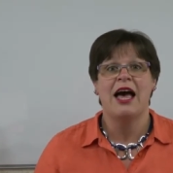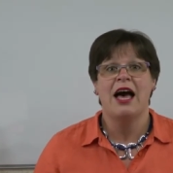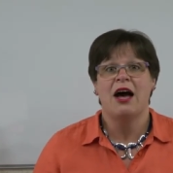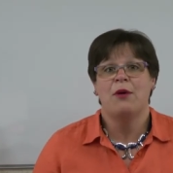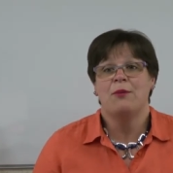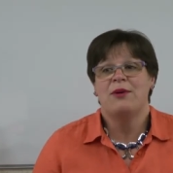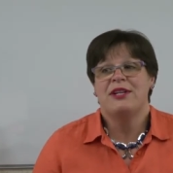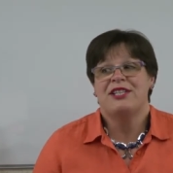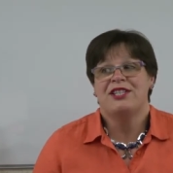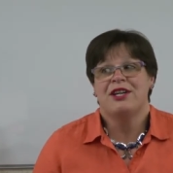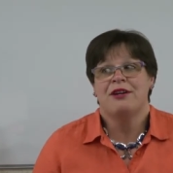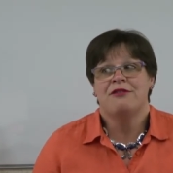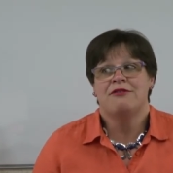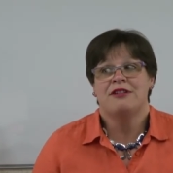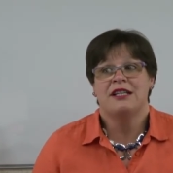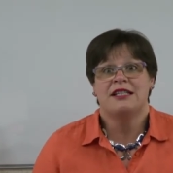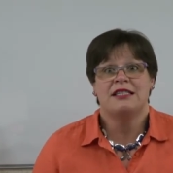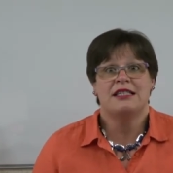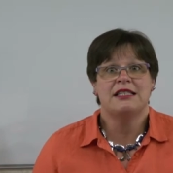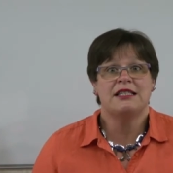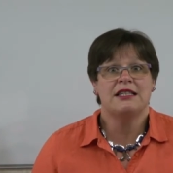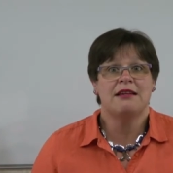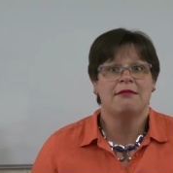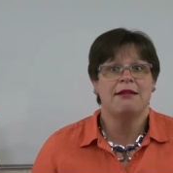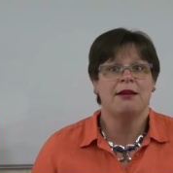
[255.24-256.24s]
And we don't
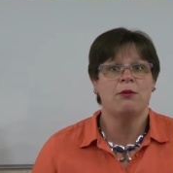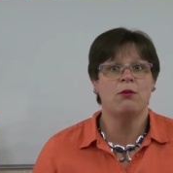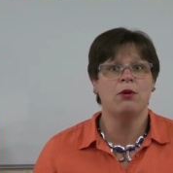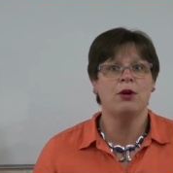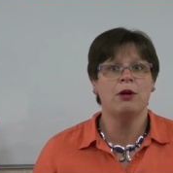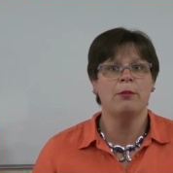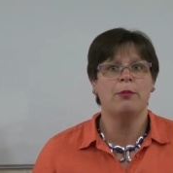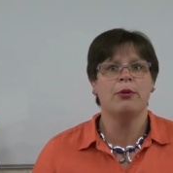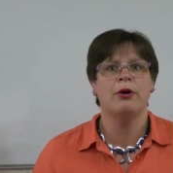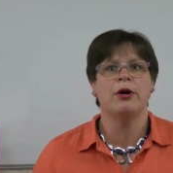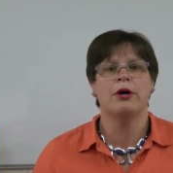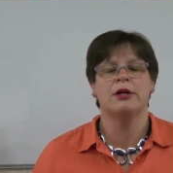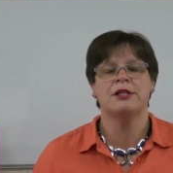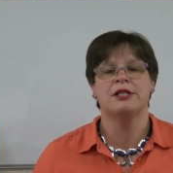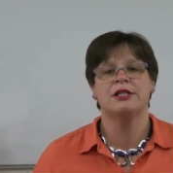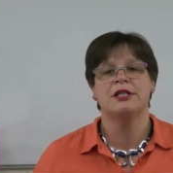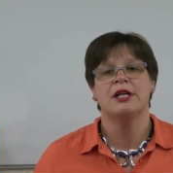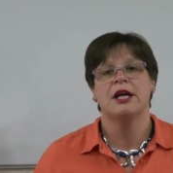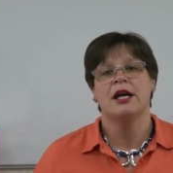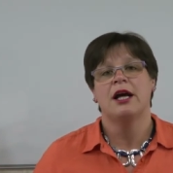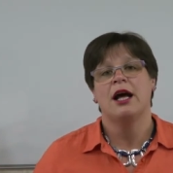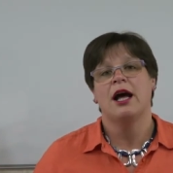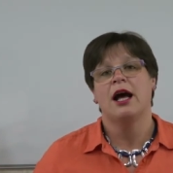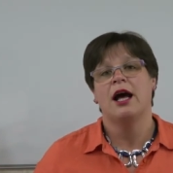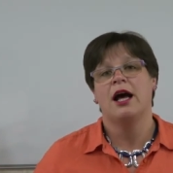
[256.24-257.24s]
necessarily want to
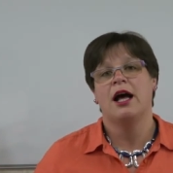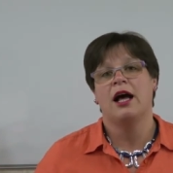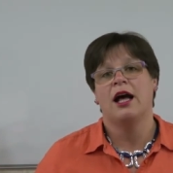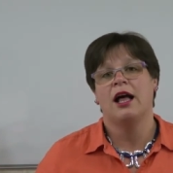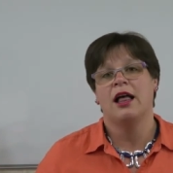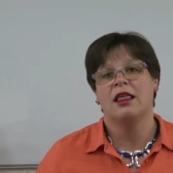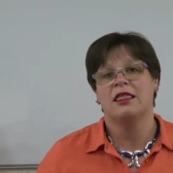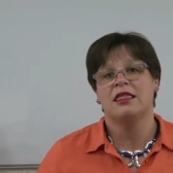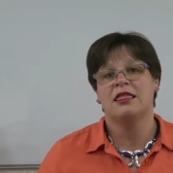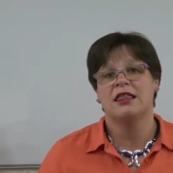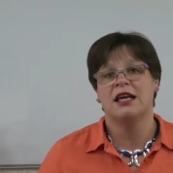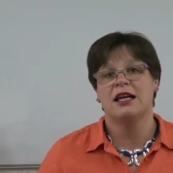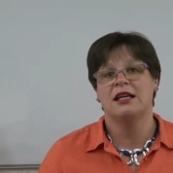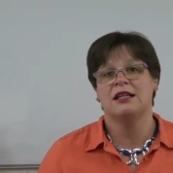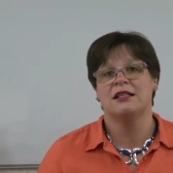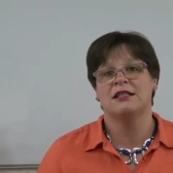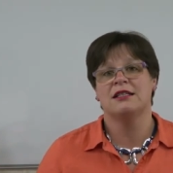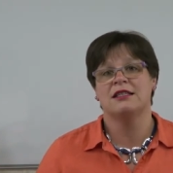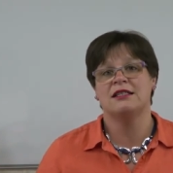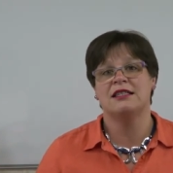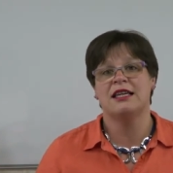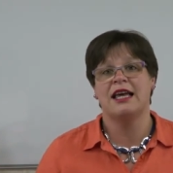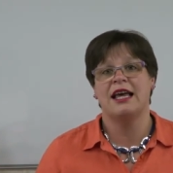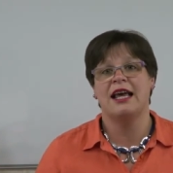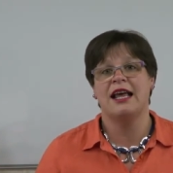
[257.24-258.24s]
put
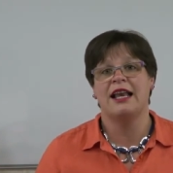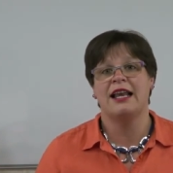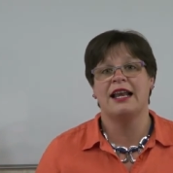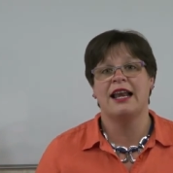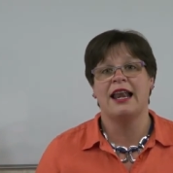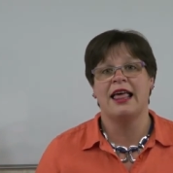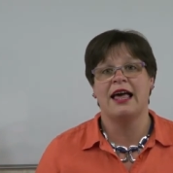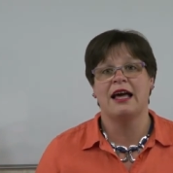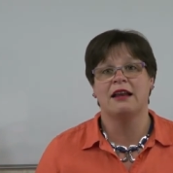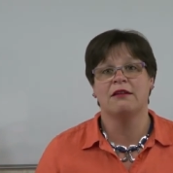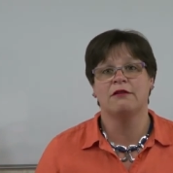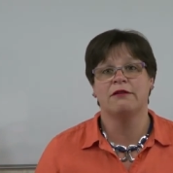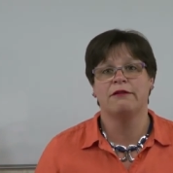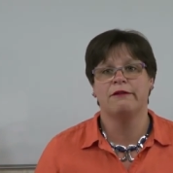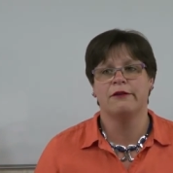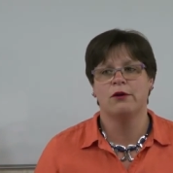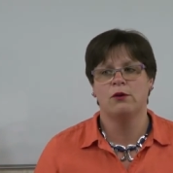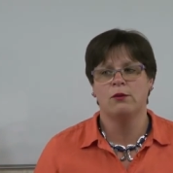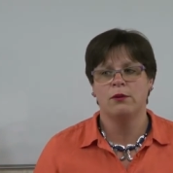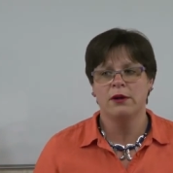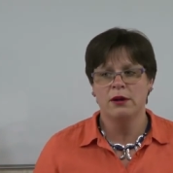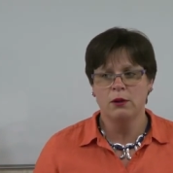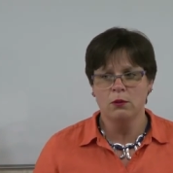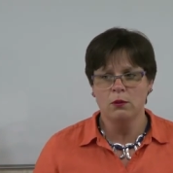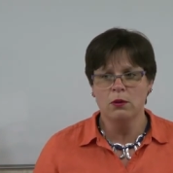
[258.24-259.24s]
things in
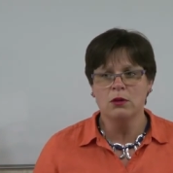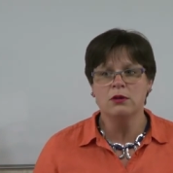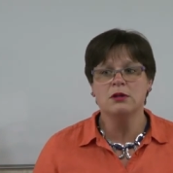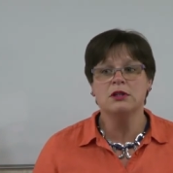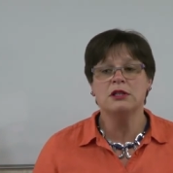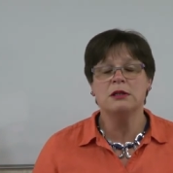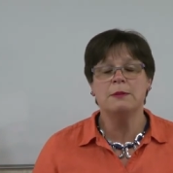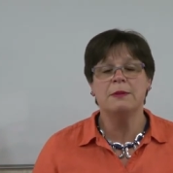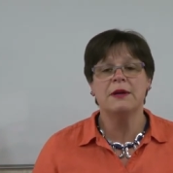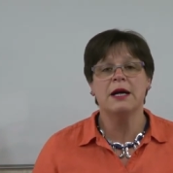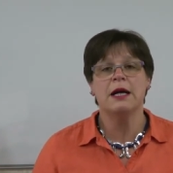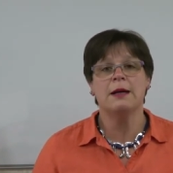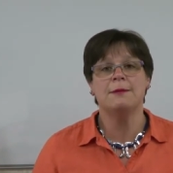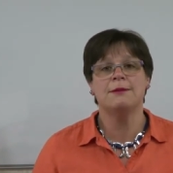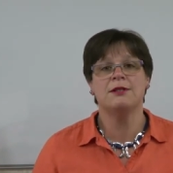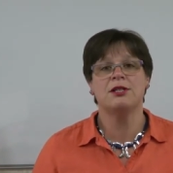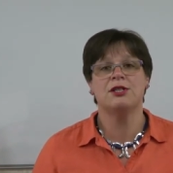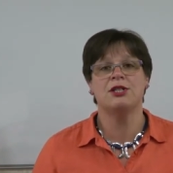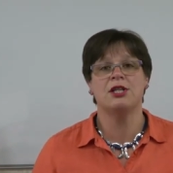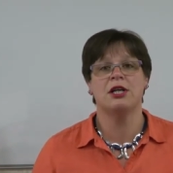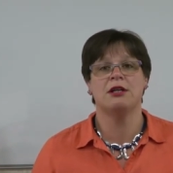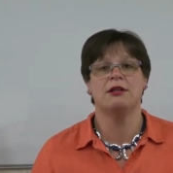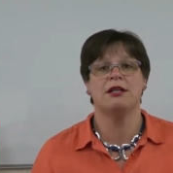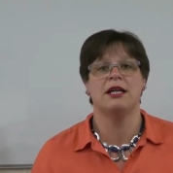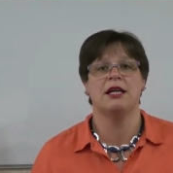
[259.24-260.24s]
landfill. We want to be able to
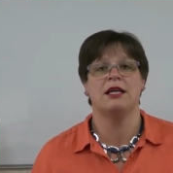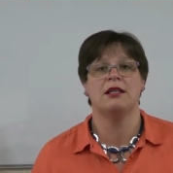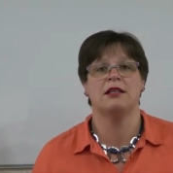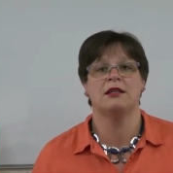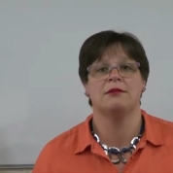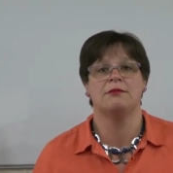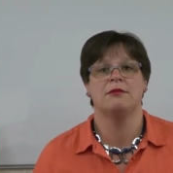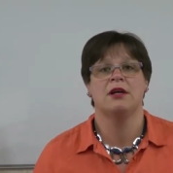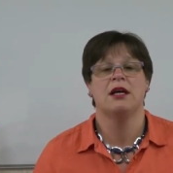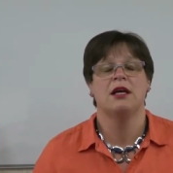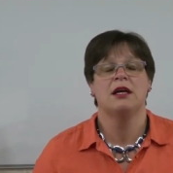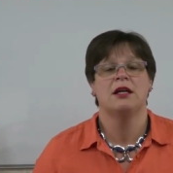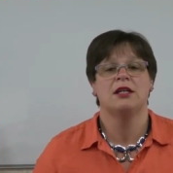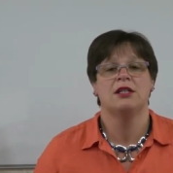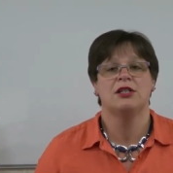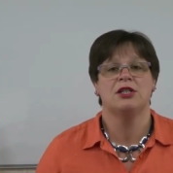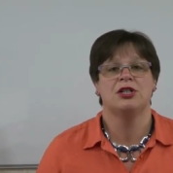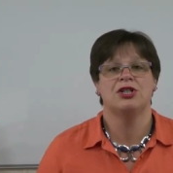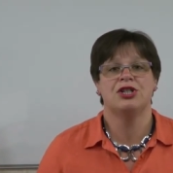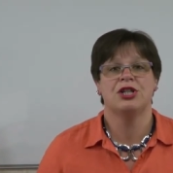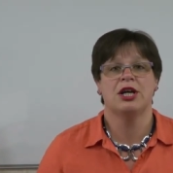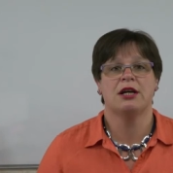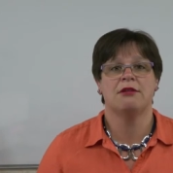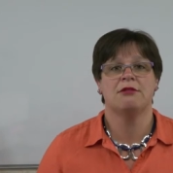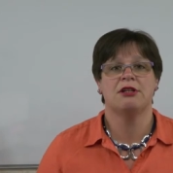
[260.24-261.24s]
donate them to
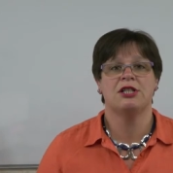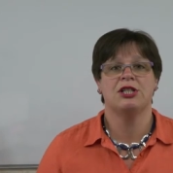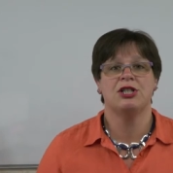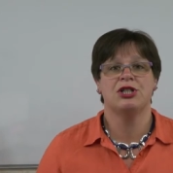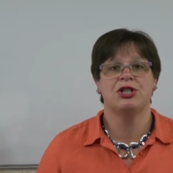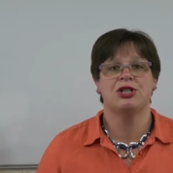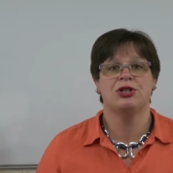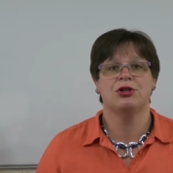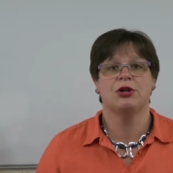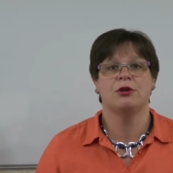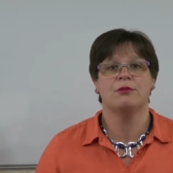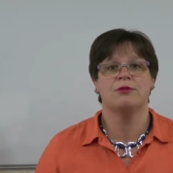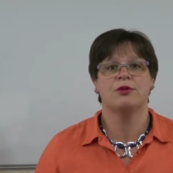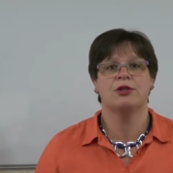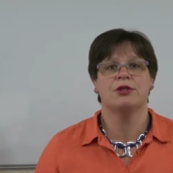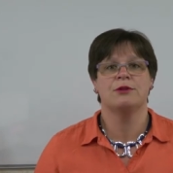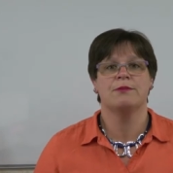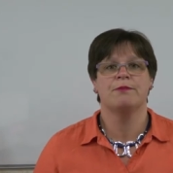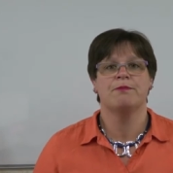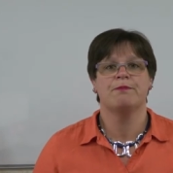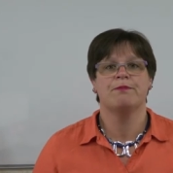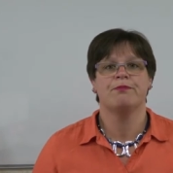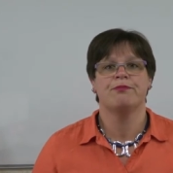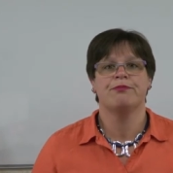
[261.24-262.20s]
charity shops.